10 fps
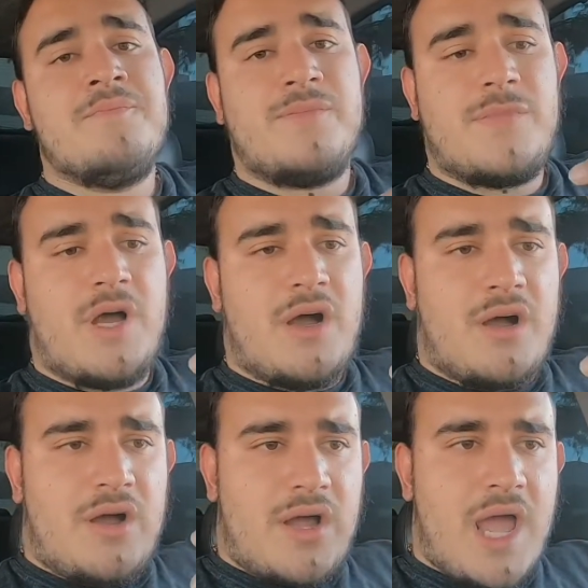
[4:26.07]

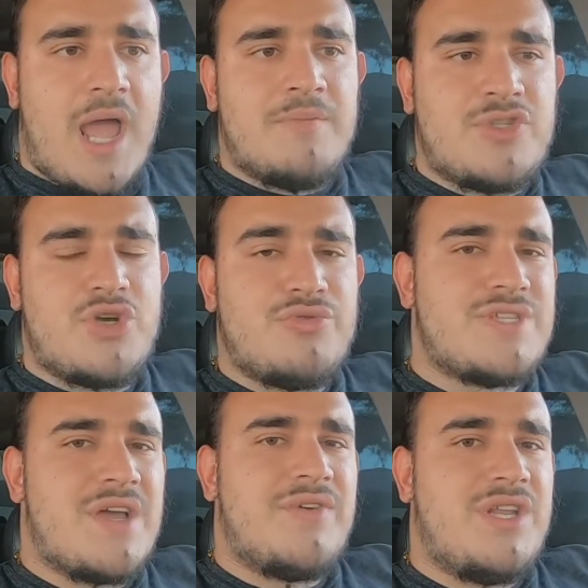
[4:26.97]
the
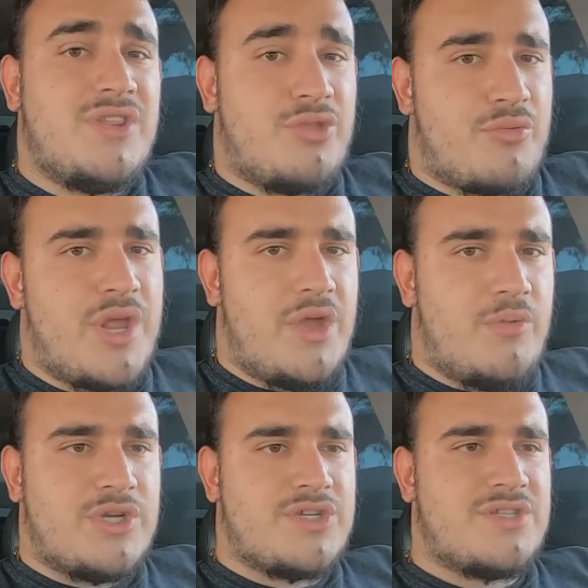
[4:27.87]
M273,
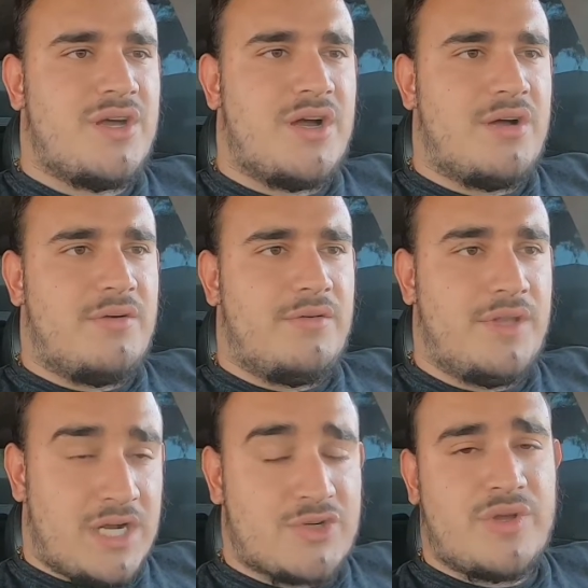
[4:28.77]
which is the
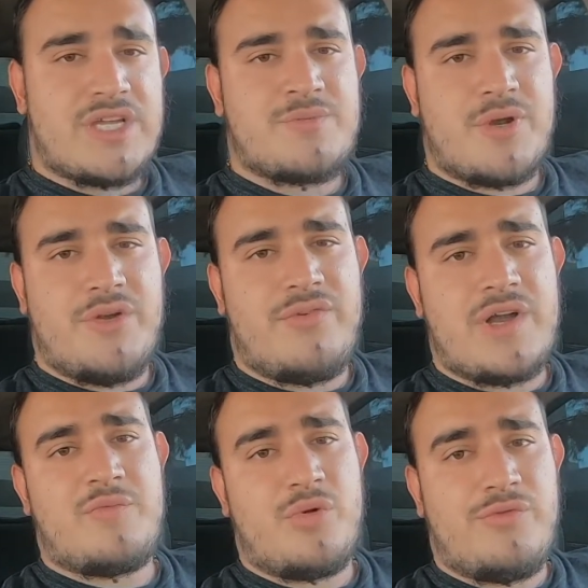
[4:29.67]
naturally aspirated
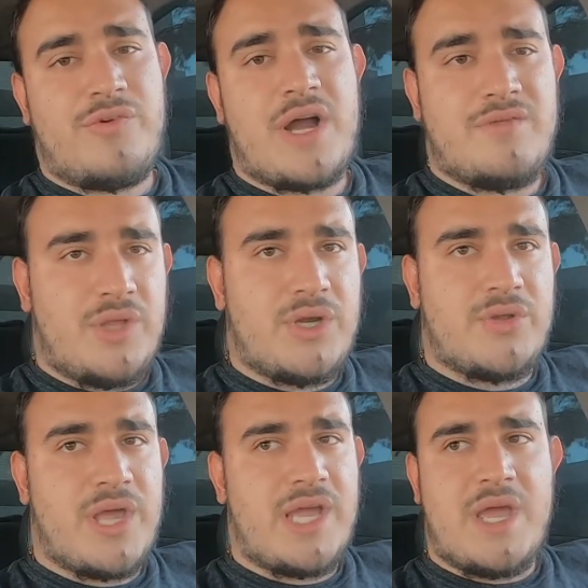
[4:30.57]
5.5 liter
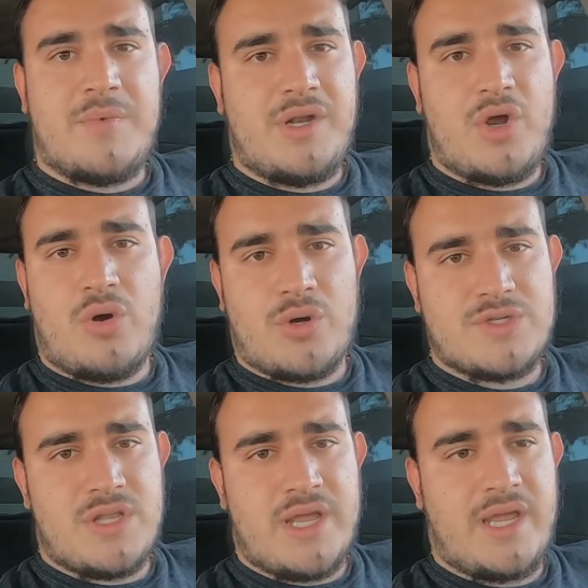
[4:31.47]
that came in
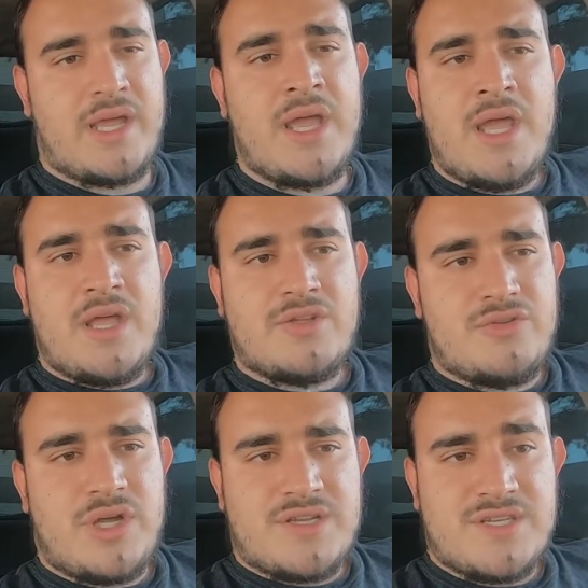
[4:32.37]
cars like a
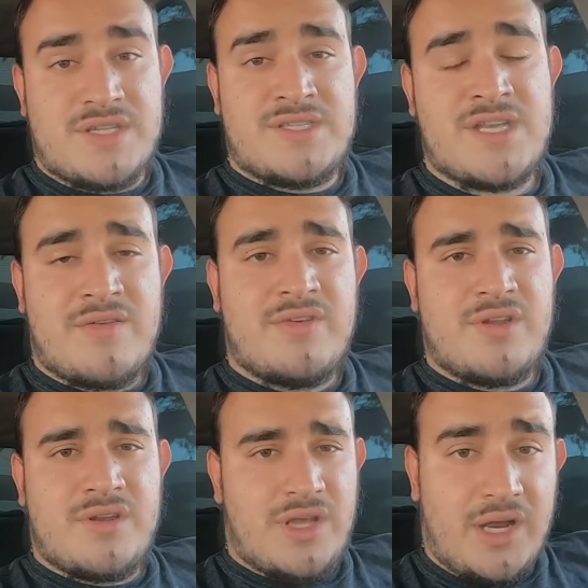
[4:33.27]

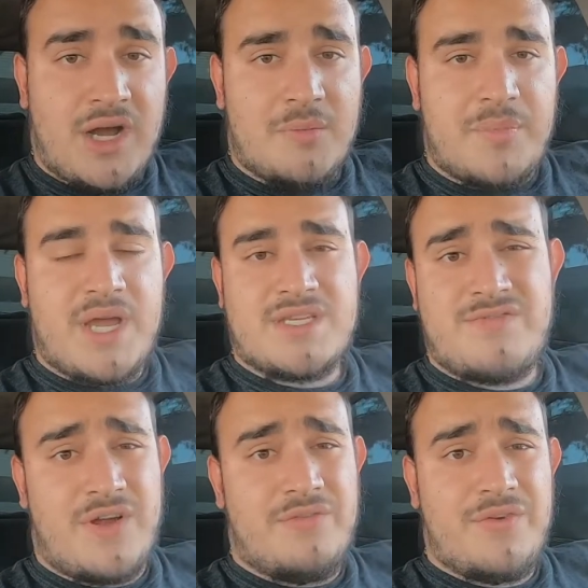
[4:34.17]
2007 and up
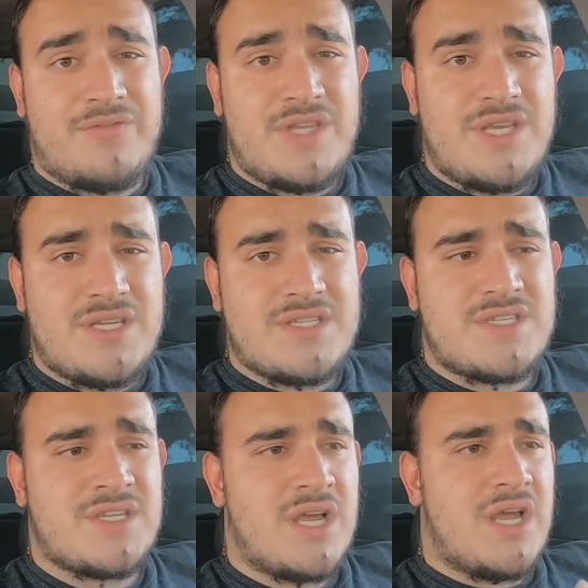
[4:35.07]

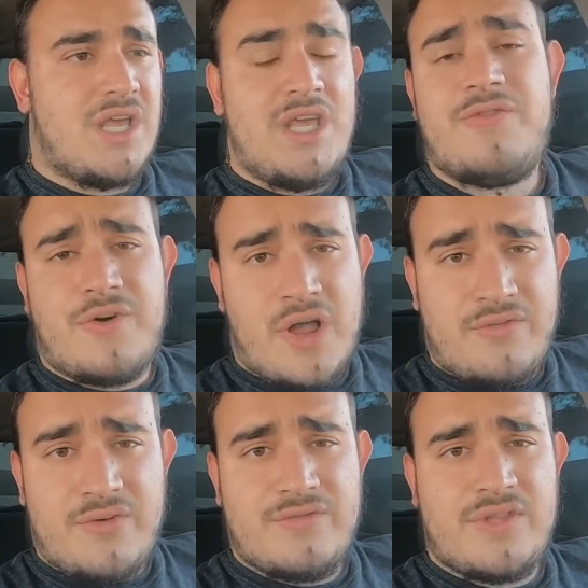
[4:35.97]
S550s,
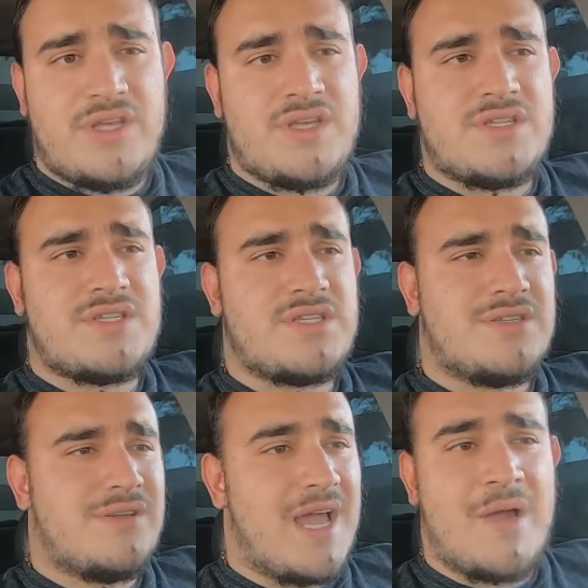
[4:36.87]
E550s,
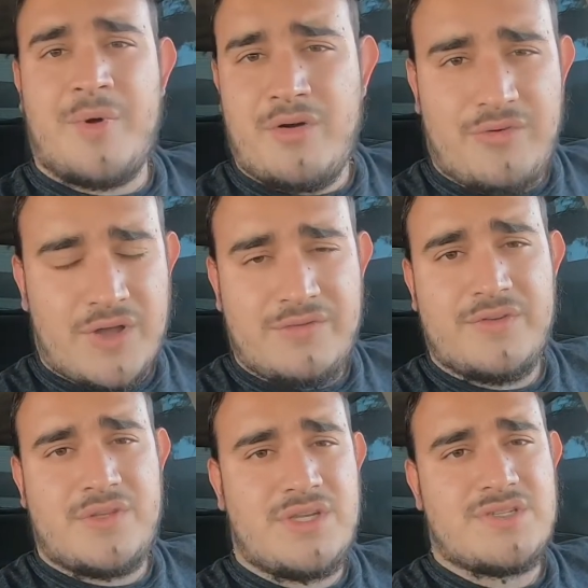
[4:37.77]

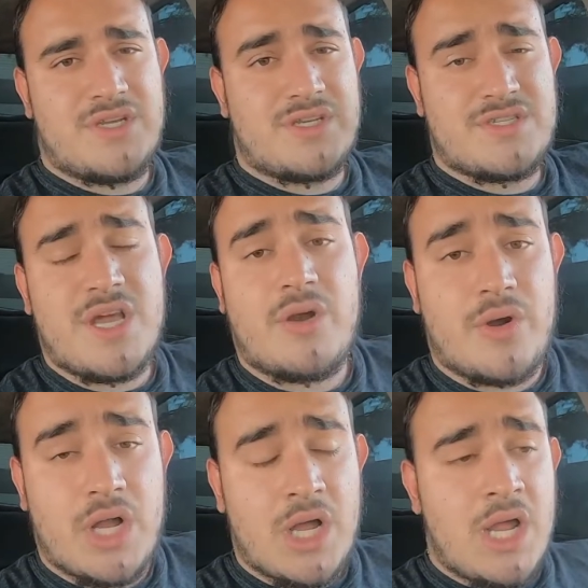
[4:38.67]
ML550s, etc.